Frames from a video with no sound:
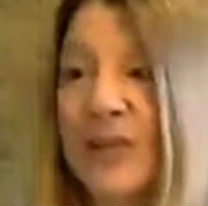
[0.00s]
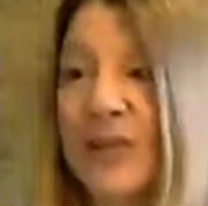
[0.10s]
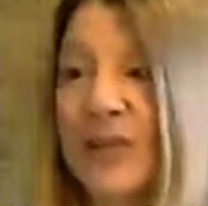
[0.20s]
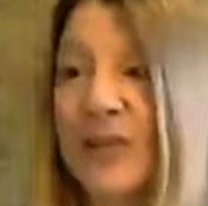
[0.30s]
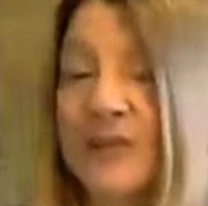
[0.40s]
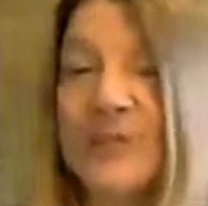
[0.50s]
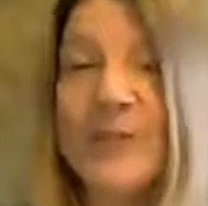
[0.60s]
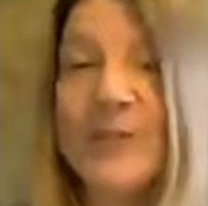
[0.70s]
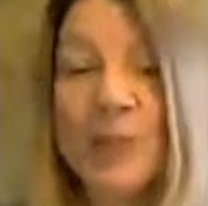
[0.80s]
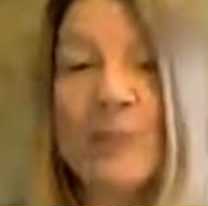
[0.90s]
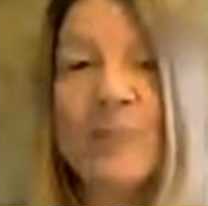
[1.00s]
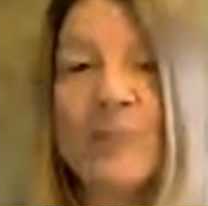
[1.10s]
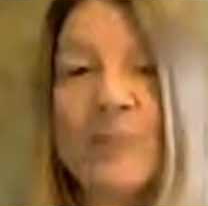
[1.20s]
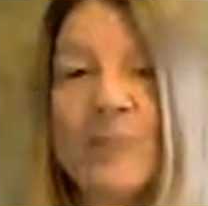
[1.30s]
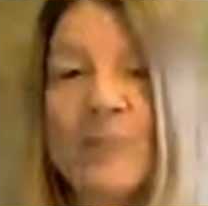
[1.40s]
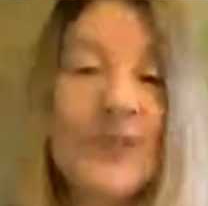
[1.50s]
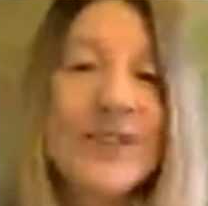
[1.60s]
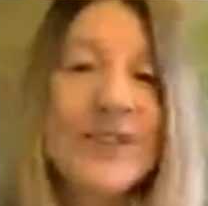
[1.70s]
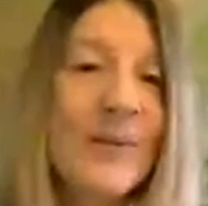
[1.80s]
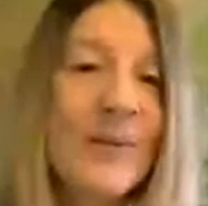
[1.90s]
running a plastic-free shop,
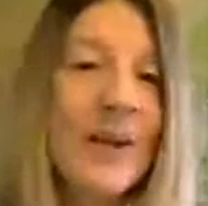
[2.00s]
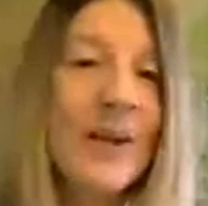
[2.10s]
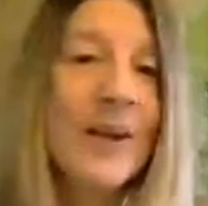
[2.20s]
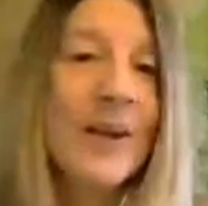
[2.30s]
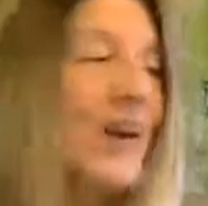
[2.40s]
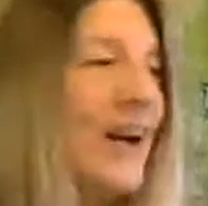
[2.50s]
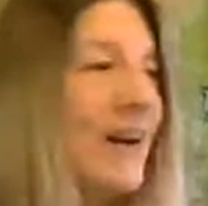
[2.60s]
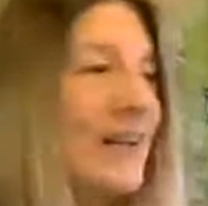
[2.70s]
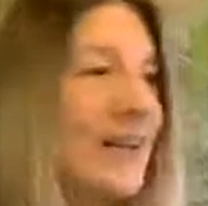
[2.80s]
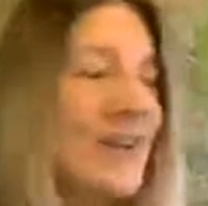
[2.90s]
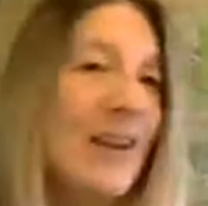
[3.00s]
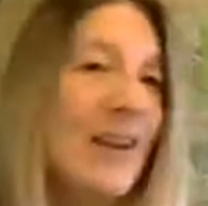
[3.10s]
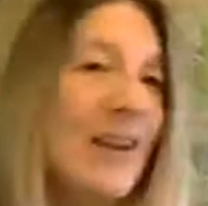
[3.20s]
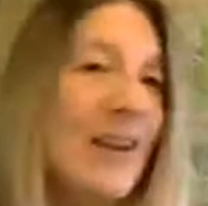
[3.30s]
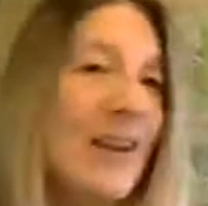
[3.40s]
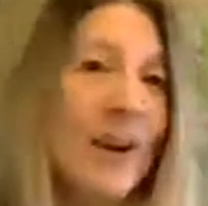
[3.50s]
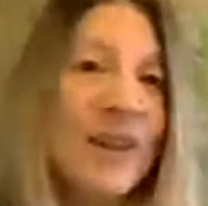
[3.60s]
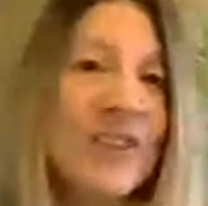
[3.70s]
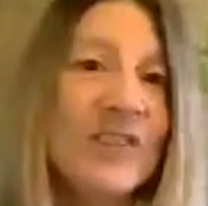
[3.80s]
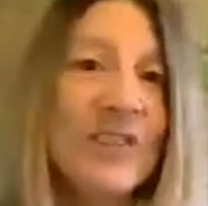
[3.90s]
because any unnecessary
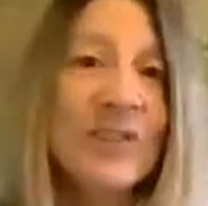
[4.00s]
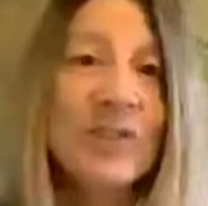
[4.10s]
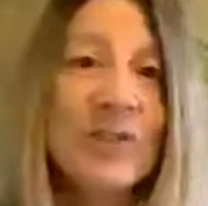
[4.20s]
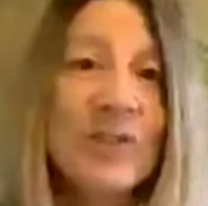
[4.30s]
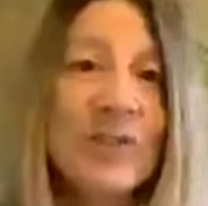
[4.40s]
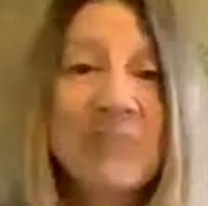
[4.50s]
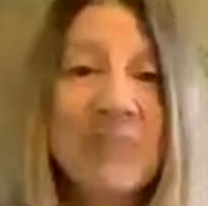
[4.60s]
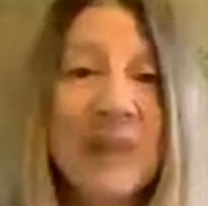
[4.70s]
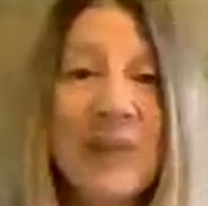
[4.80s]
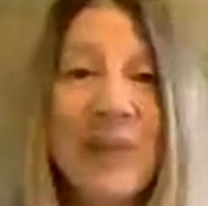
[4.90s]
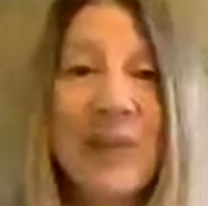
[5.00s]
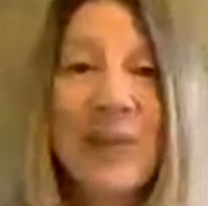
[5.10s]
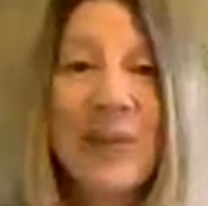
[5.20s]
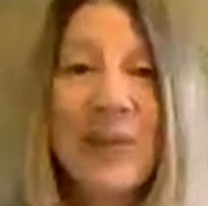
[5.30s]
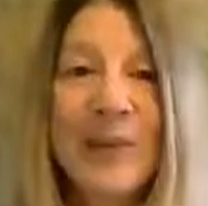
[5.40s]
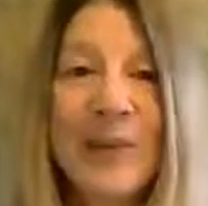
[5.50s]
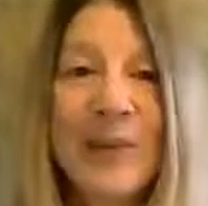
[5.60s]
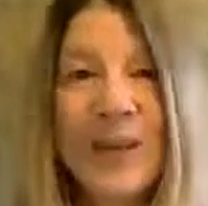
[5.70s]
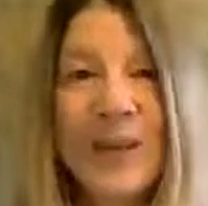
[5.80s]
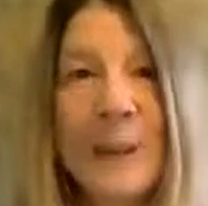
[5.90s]
purchases are not really helping the
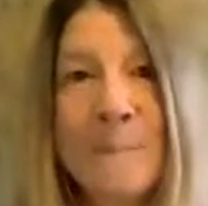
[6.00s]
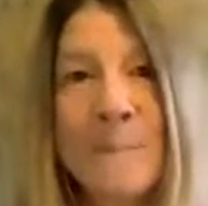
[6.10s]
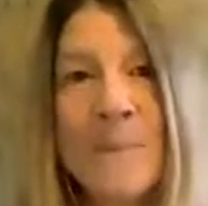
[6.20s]
cause, are they?